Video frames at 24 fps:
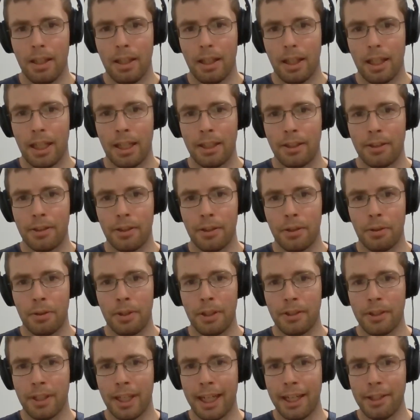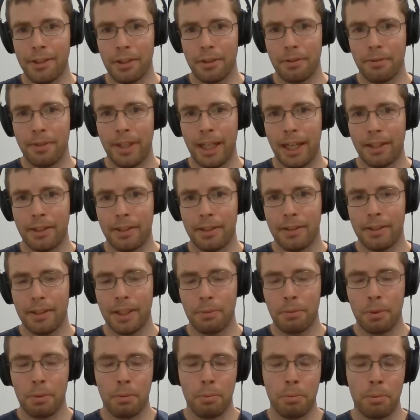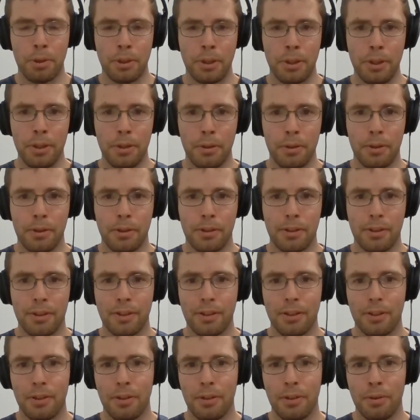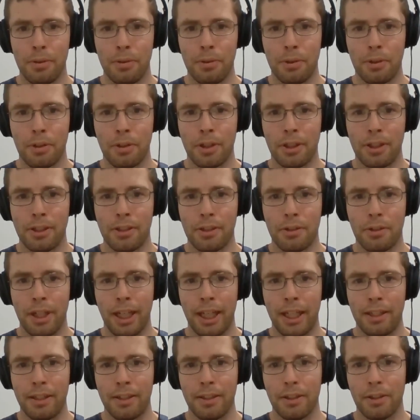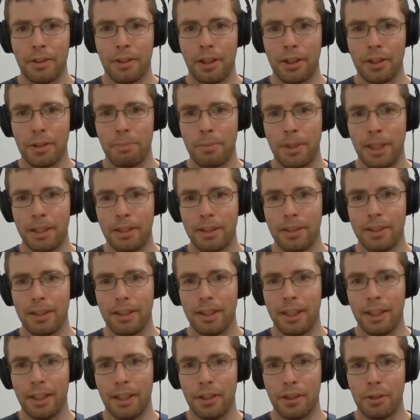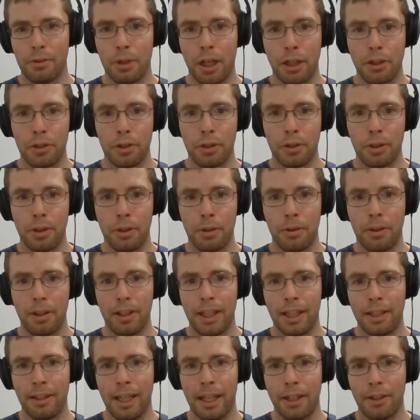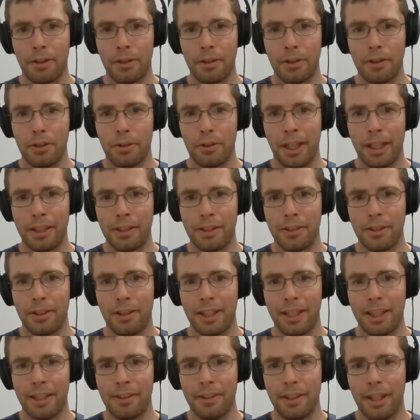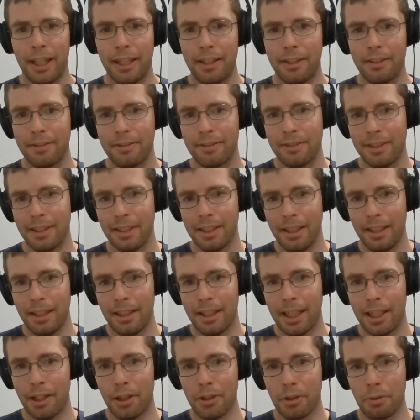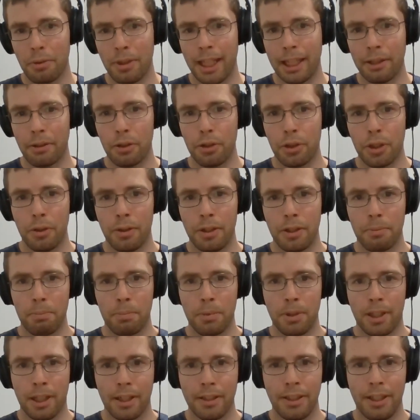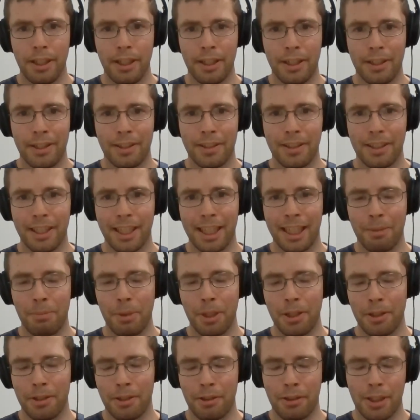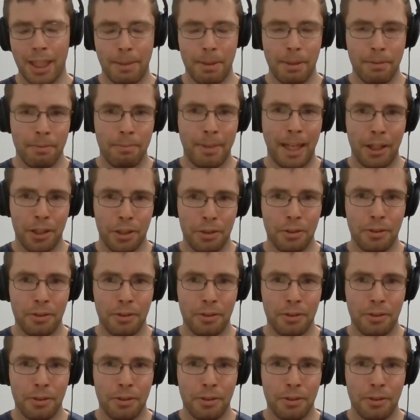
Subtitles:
And so this Kaiser effect is what we will use to constrain cosmic structure growth and get constraints on S8. And I also would like to show this plot here because it's coming from actual